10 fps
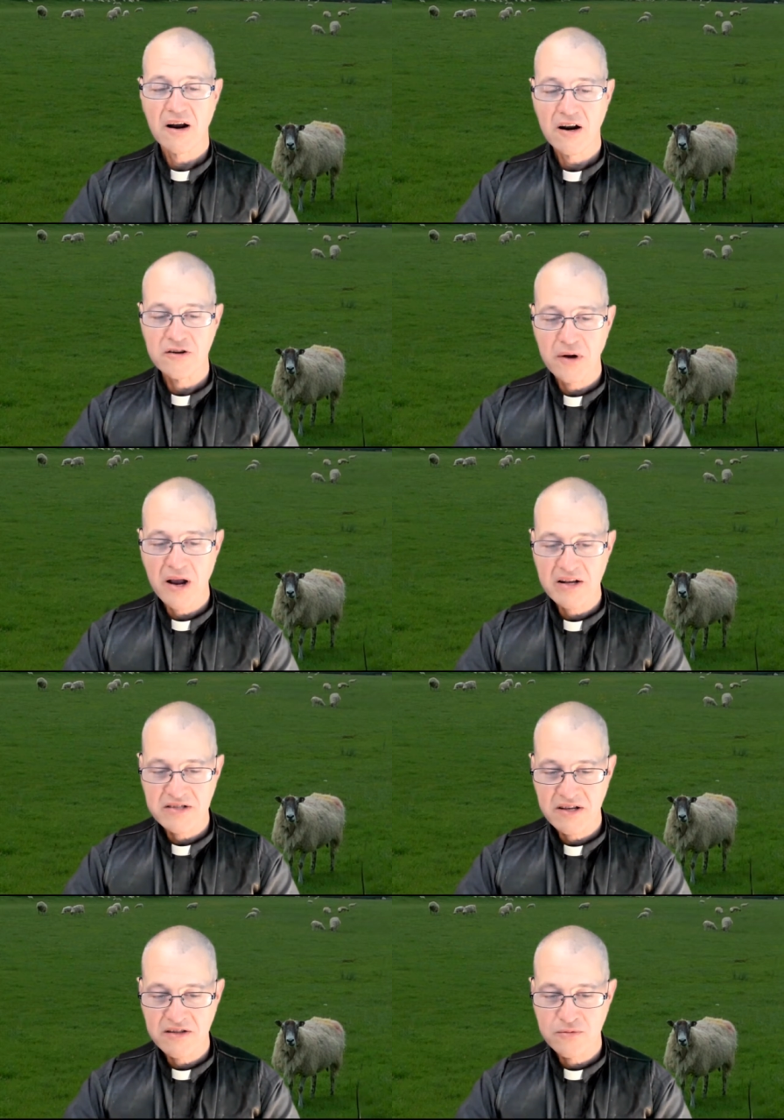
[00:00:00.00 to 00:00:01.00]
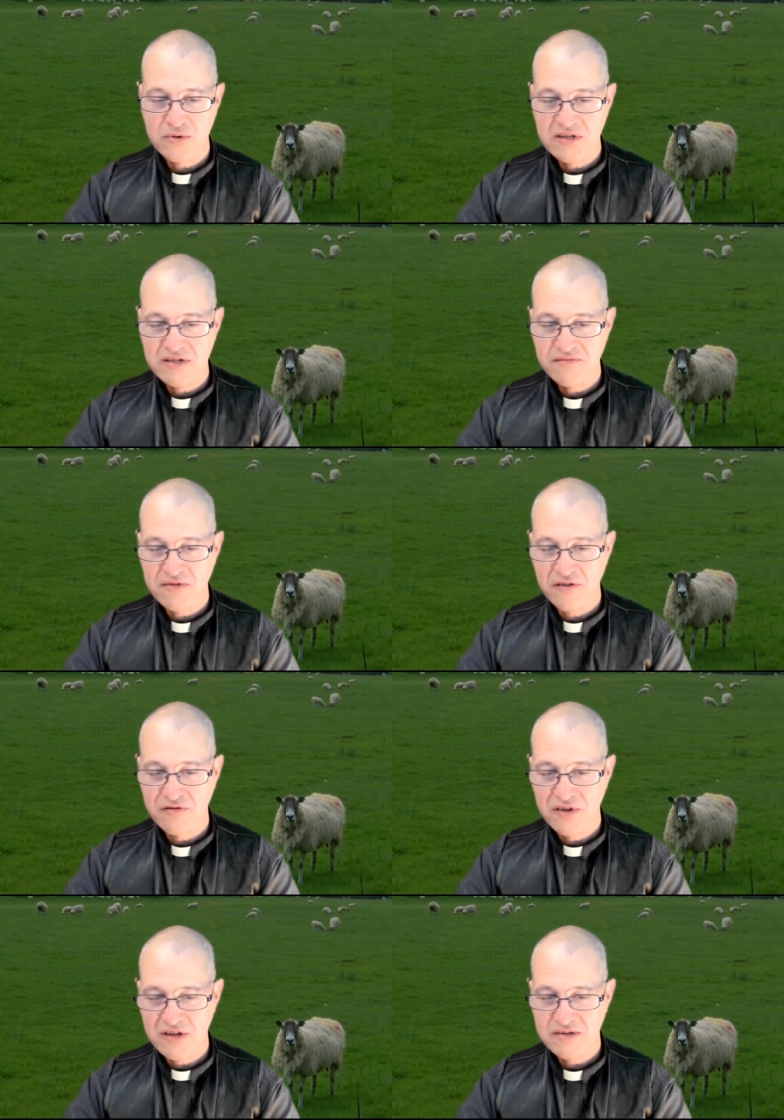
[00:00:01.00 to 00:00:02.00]
Are you asking the reason of
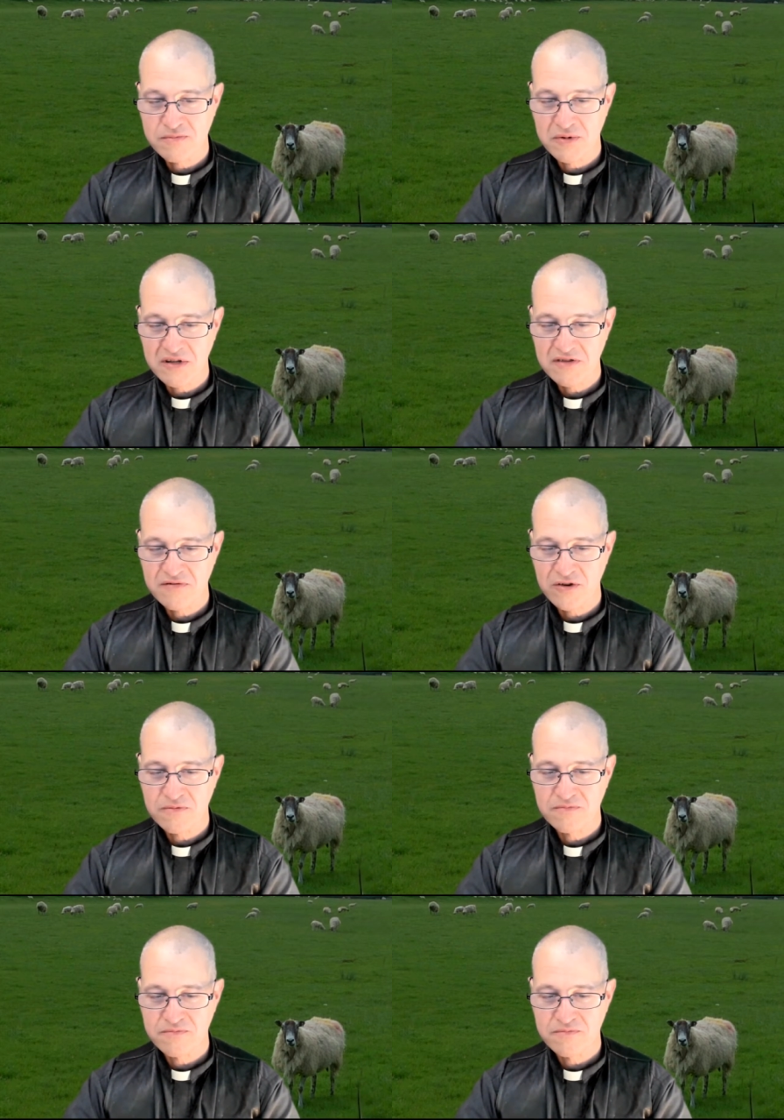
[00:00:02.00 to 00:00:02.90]
this, believer?